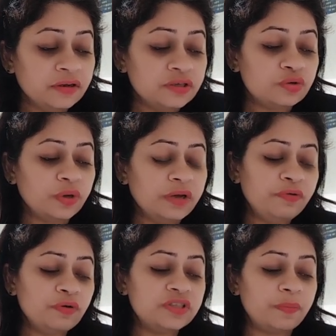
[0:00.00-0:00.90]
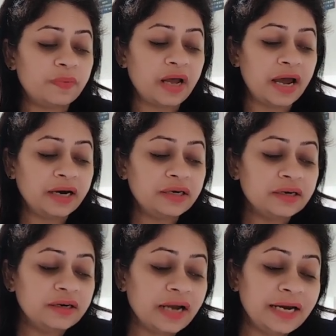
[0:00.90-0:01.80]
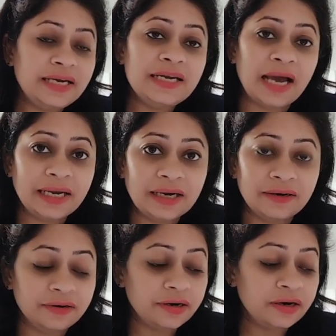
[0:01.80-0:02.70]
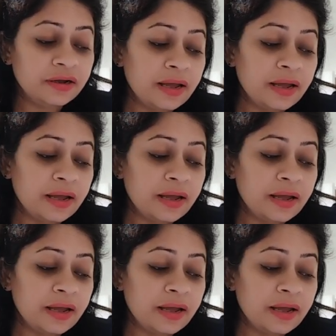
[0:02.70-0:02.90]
So if you subtract 9900